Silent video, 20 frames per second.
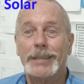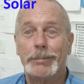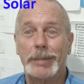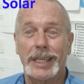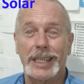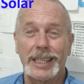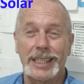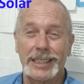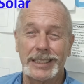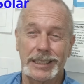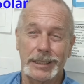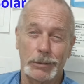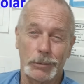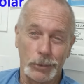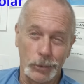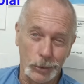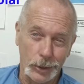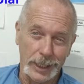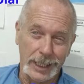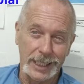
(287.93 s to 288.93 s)
Because
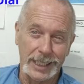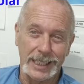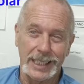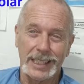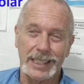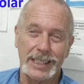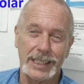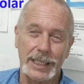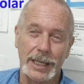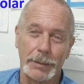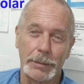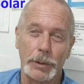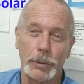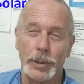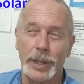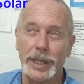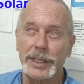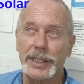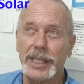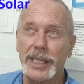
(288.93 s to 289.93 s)
really the number
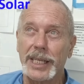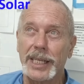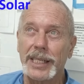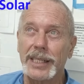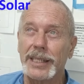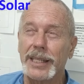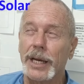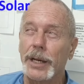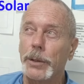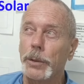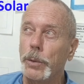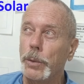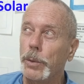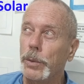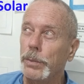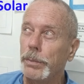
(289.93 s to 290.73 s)
one thing that